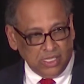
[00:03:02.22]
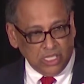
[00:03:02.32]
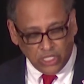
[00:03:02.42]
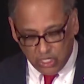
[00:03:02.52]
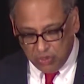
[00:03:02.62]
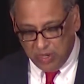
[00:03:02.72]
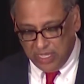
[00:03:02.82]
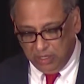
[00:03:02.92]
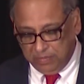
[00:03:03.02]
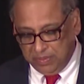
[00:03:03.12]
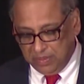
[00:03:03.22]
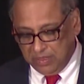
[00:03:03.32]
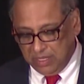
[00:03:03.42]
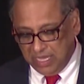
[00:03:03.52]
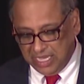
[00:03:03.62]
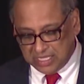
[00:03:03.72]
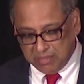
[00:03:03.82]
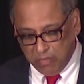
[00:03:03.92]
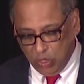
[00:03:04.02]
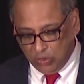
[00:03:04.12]
You help us
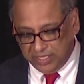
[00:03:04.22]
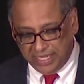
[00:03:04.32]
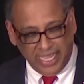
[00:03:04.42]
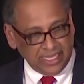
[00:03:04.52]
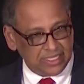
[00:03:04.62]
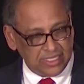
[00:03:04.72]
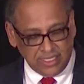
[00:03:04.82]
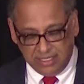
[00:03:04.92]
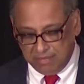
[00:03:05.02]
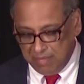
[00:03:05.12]
mold the next,